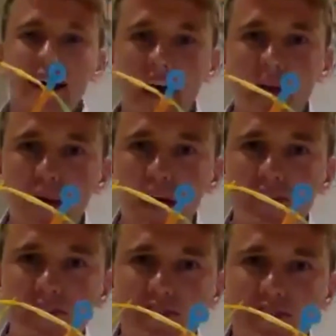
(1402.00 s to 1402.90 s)
And we have
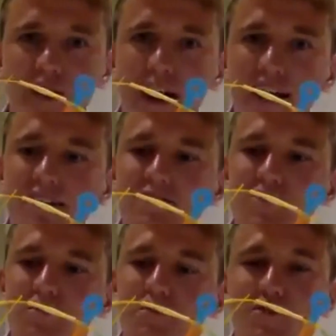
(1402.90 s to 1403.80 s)
even tried
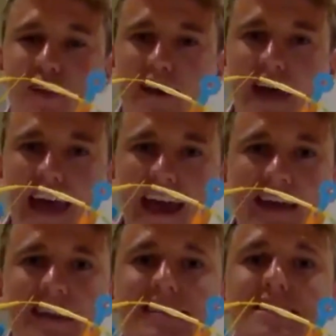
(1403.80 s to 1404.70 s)
to put an egg
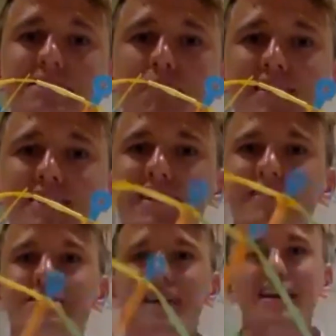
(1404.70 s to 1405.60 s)
in this
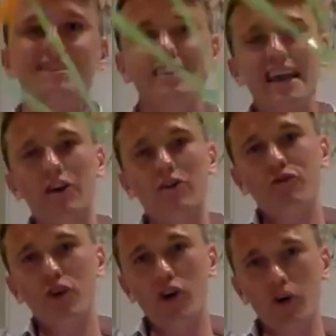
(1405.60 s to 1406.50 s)
basket and see how
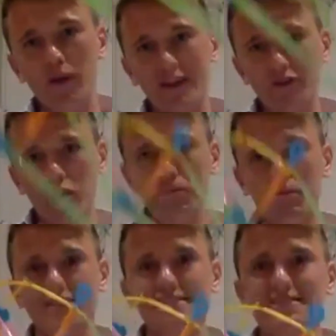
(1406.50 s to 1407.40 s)
far we can drop
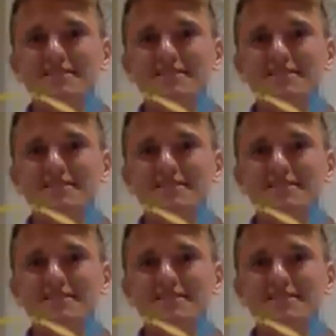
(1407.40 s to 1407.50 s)
it.